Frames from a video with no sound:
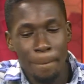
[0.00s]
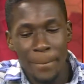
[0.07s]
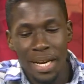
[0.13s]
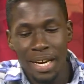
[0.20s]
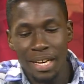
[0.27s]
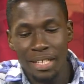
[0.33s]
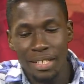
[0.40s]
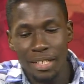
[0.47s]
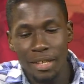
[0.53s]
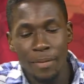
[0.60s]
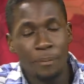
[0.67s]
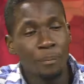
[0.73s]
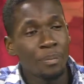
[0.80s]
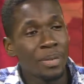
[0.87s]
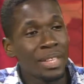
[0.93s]
and
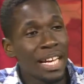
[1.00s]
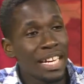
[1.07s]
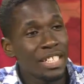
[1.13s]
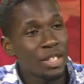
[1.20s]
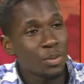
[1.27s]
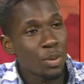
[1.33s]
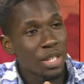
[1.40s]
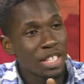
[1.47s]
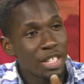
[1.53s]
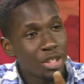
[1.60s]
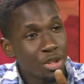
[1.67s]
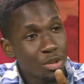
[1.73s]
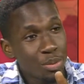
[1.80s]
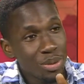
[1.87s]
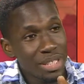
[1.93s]
that is what they
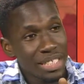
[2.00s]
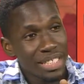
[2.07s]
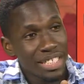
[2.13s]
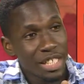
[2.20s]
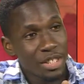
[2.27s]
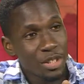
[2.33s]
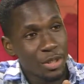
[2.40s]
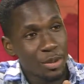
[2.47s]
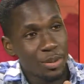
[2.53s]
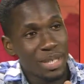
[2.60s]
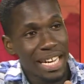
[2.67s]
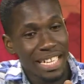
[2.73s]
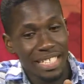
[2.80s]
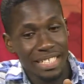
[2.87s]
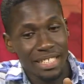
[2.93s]
truly intend to do,
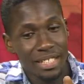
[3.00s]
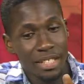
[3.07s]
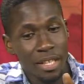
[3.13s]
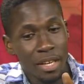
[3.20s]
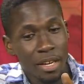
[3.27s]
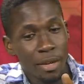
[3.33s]
that is